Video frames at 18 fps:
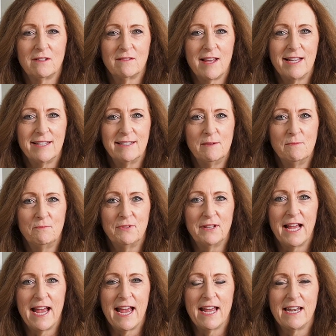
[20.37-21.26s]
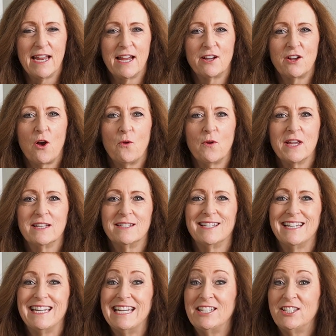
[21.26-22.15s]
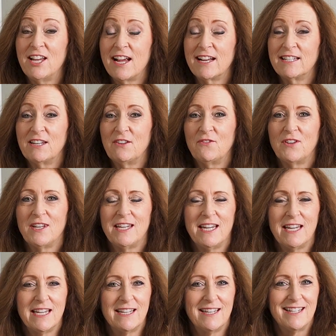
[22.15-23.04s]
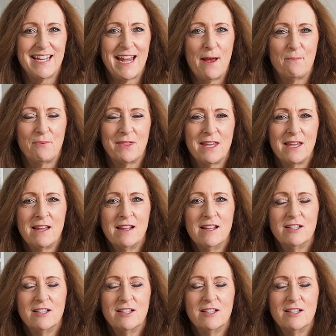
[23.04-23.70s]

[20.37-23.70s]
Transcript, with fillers: a lesson plan and go into each activity in depth